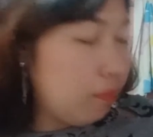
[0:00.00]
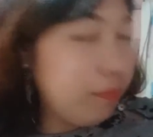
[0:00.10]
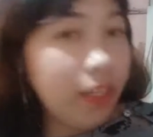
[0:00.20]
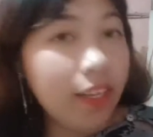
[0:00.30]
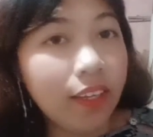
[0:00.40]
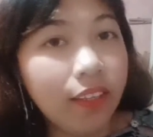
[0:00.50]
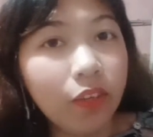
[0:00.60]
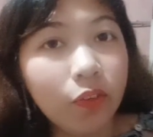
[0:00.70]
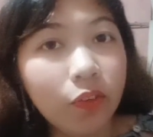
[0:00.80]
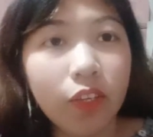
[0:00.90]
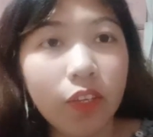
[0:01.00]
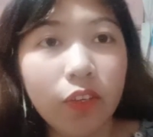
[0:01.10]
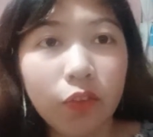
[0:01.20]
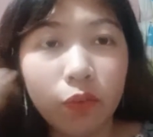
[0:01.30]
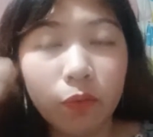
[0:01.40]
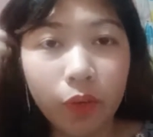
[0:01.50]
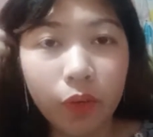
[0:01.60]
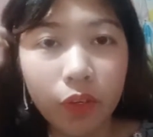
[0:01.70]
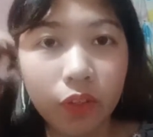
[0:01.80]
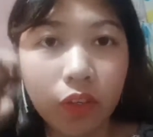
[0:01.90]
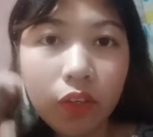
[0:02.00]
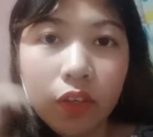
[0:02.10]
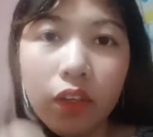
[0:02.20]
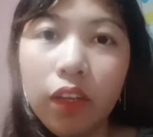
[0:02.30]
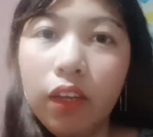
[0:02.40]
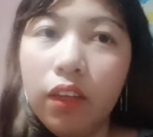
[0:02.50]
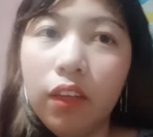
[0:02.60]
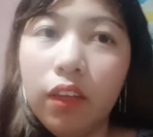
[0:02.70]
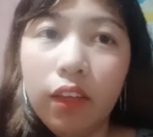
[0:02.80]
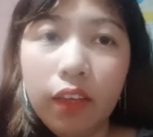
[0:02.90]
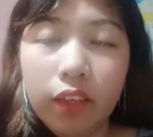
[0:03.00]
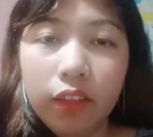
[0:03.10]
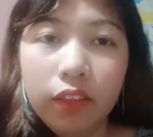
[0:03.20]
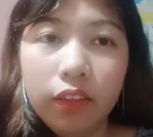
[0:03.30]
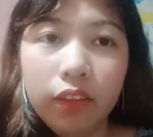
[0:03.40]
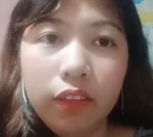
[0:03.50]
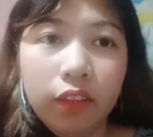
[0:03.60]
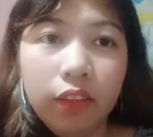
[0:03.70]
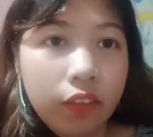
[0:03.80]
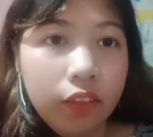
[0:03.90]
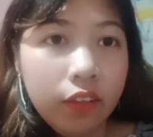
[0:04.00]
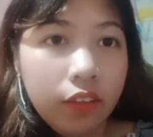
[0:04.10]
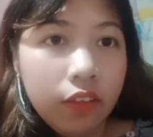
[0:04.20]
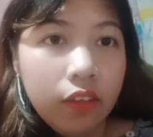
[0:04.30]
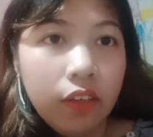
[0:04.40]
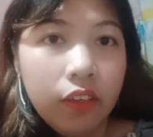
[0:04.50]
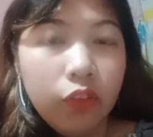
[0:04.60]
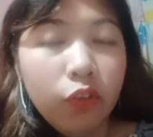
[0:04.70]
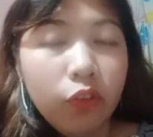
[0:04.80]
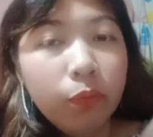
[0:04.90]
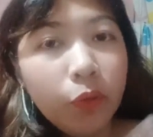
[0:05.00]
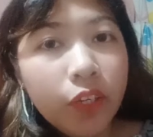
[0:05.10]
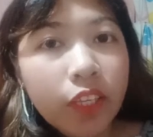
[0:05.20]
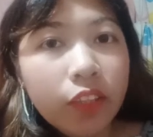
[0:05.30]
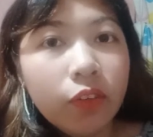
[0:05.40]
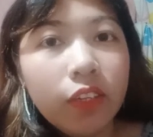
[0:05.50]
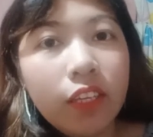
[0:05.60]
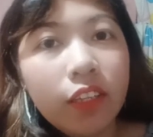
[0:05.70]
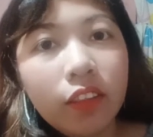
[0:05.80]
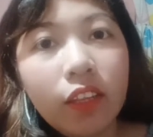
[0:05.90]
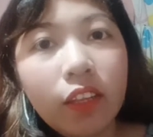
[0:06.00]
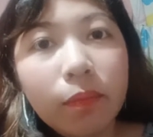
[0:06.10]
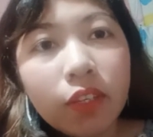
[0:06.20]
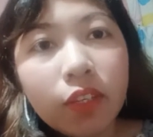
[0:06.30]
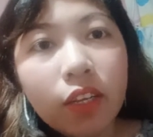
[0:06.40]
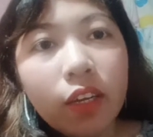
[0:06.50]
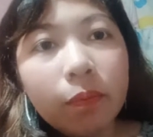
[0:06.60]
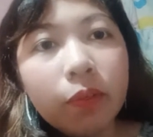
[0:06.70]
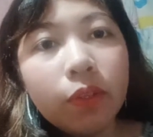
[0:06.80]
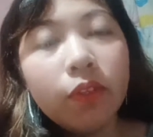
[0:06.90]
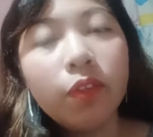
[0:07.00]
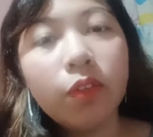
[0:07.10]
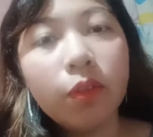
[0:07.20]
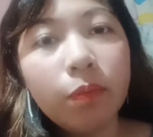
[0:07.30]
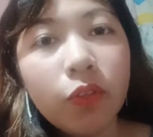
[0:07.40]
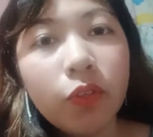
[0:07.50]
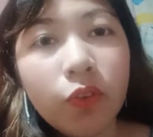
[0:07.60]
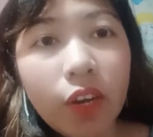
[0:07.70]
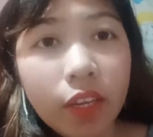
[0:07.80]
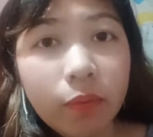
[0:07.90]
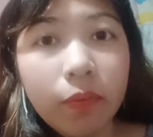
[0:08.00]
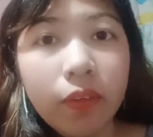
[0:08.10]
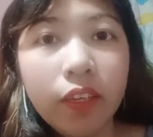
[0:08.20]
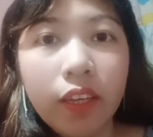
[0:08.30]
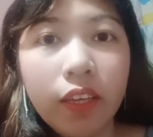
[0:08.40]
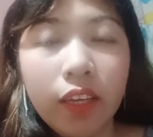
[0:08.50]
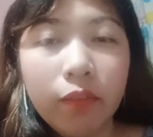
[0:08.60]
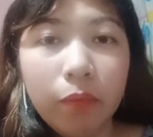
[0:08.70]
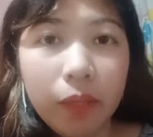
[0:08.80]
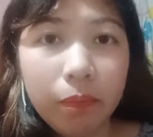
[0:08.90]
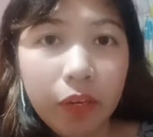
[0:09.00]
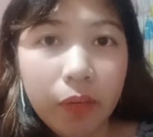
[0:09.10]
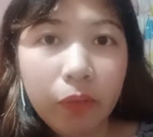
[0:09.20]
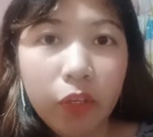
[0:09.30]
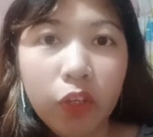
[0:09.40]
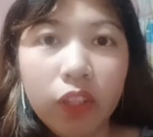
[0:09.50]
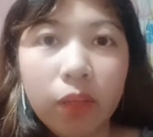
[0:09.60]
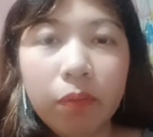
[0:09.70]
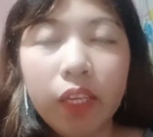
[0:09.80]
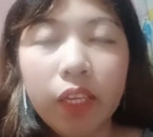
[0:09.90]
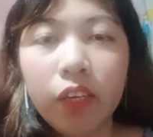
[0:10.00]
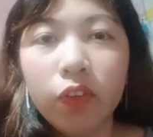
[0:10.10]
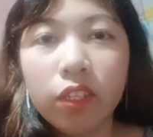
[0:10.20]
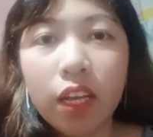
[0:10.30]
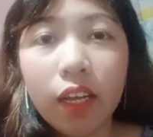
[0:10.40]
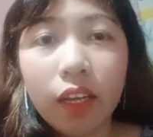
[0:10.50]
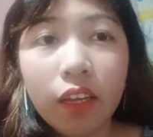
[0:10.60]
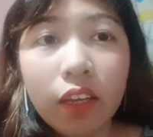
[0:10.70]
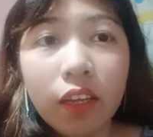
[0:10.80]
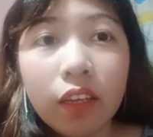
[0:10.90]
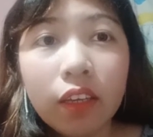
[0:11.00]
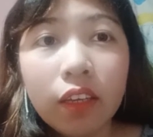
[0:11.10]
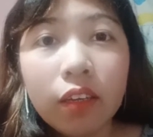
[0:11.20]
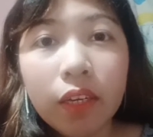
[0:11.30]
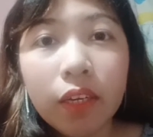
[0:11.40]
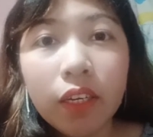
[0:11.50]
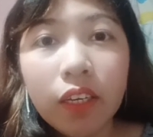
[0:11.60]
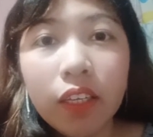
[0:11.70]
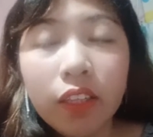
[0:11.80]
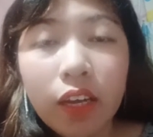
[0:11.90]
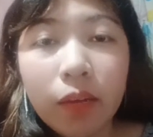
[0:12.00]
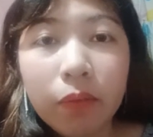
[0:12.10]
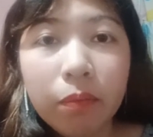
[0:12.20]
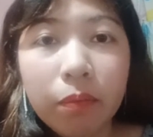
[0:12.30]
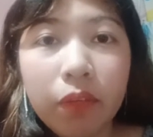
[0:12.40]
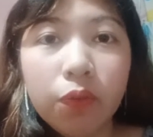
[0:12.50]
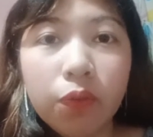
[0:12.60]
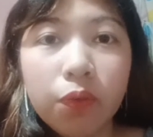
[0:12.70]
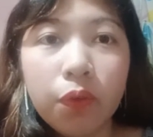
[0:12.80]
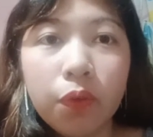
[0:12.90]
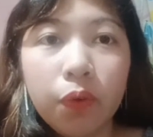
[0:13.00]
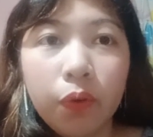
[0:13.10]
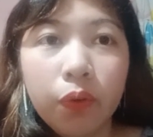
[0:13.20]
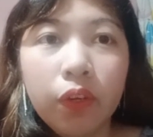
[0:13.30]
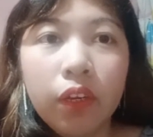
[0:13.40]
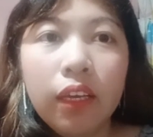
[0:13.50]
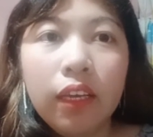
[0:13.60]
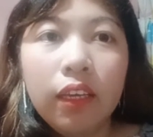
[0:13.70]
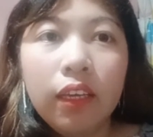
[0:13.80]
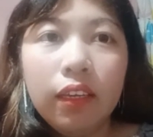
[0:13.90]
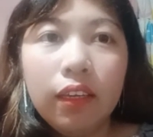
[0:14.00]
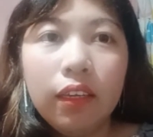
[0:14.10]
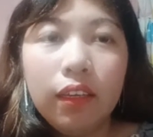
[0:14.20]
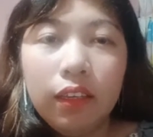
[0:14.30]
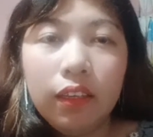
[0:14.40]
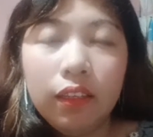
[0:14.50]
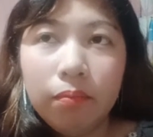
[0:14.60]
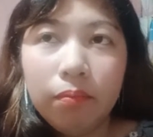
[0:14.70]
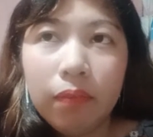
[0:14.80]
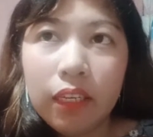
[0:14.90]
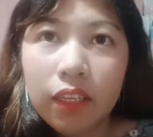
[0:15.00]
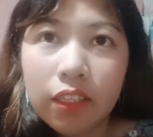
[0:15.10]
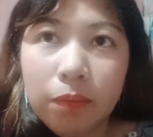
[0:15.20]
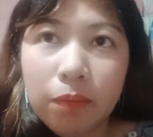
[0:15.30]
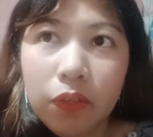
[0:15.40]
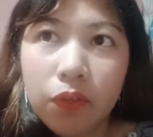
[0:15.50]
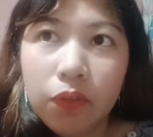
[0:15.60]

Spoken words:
pinakita ko sa inyong product. And, don't forget to click thumbs up, subscribe, and bell para ma-notify kayo sa mga incoming videos ko. And, my next video